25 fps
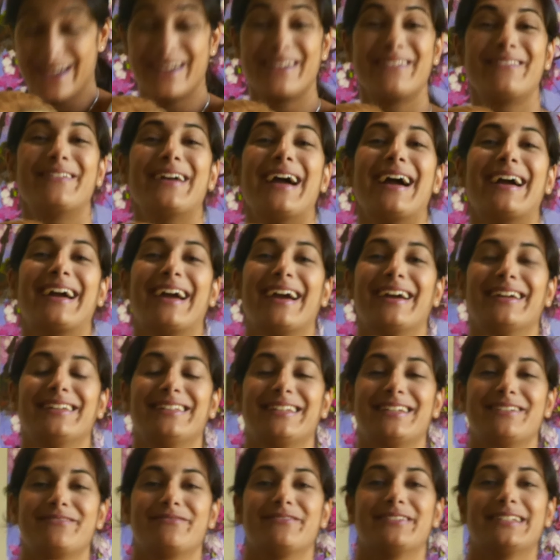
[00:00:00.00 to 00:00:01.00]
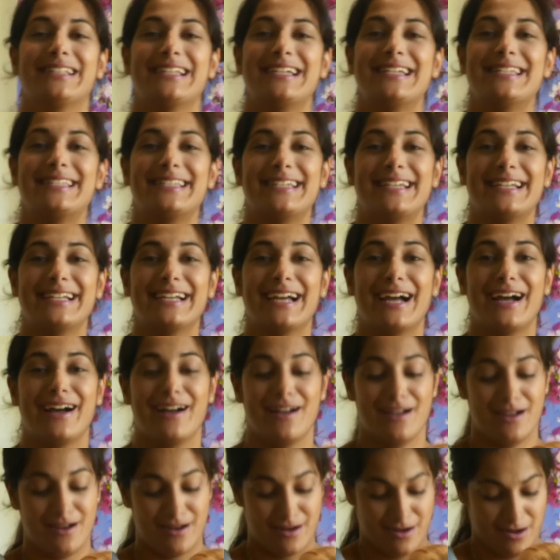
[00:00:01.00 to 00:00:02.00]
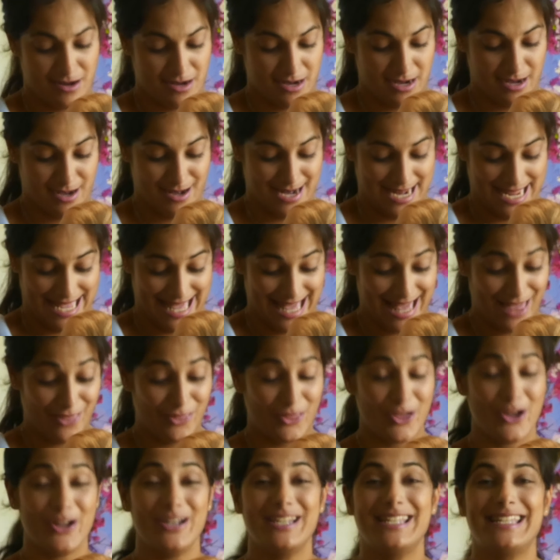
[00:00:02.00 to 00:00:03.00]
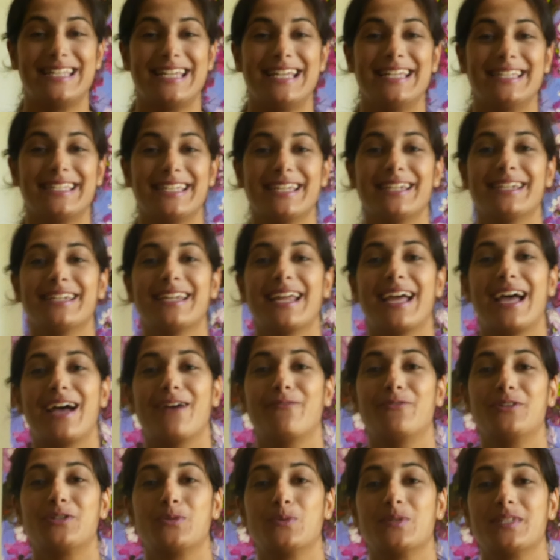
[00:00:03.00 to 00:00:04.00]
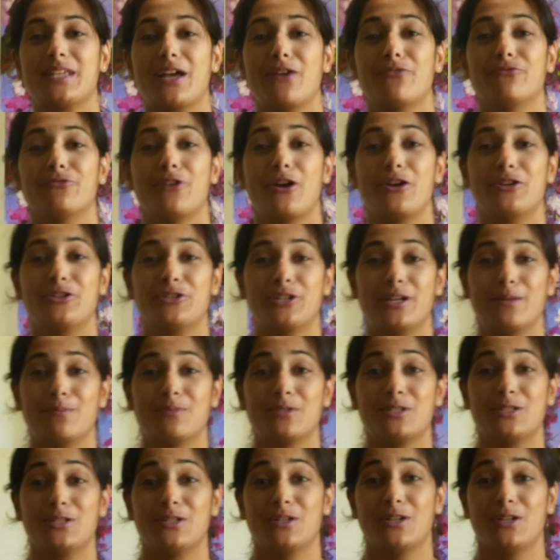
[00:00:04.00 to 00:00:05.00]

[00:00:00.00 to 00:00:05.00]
We are currently releasing our third season, which was our road trip